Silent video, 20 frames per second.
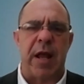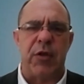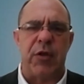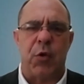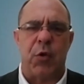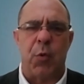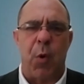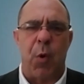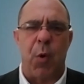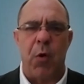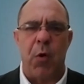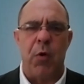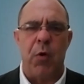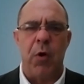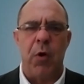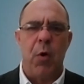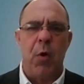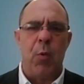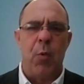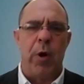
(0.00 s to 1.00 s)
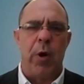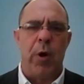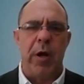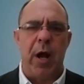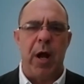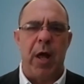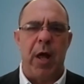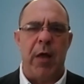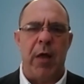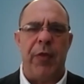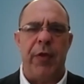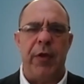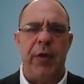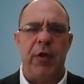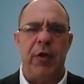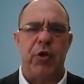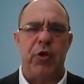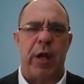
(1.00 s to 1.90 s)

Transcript: where nothing changes